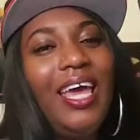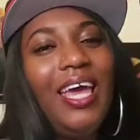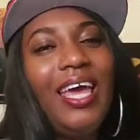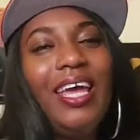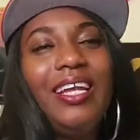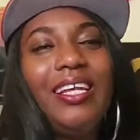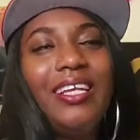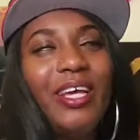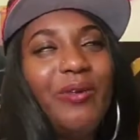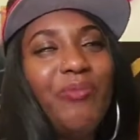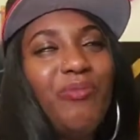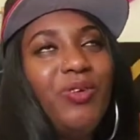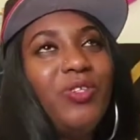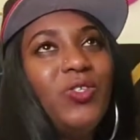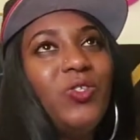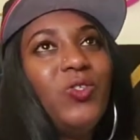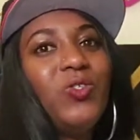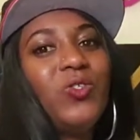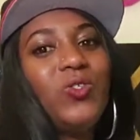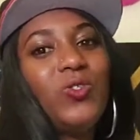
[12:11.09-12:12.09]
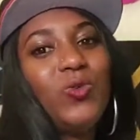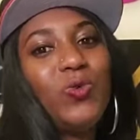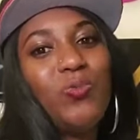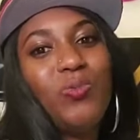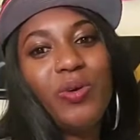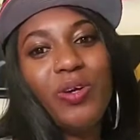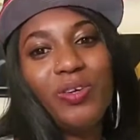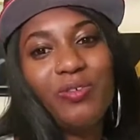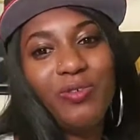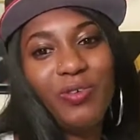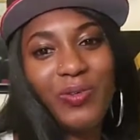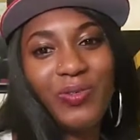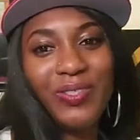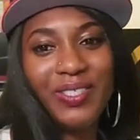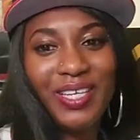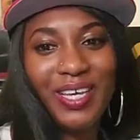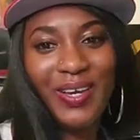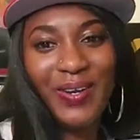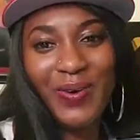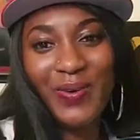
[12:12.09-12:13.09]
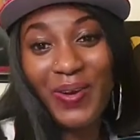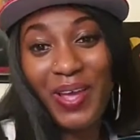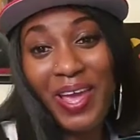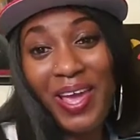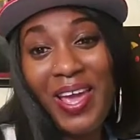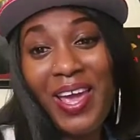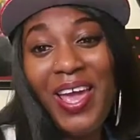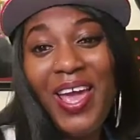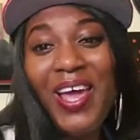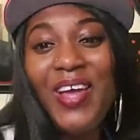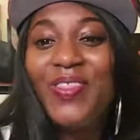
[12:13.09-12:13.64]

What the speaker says: it can be super arousing, okay?